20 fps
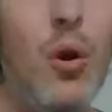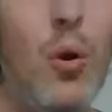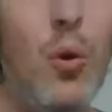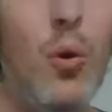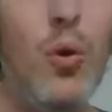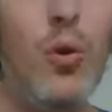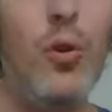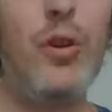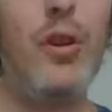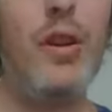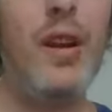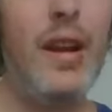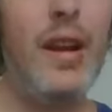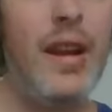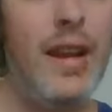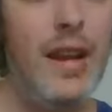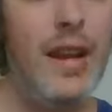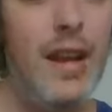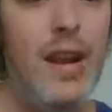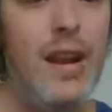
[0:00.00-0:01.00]
chord
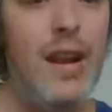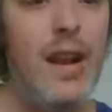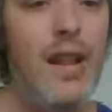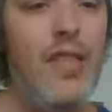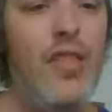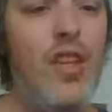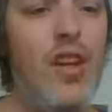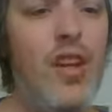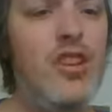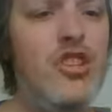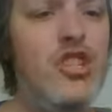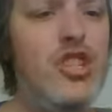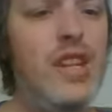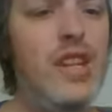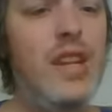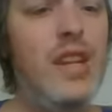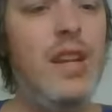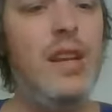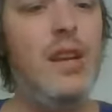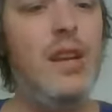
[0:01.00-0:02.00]
in the
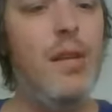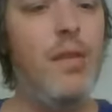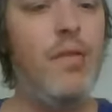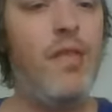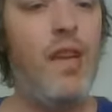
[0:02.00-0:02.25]
G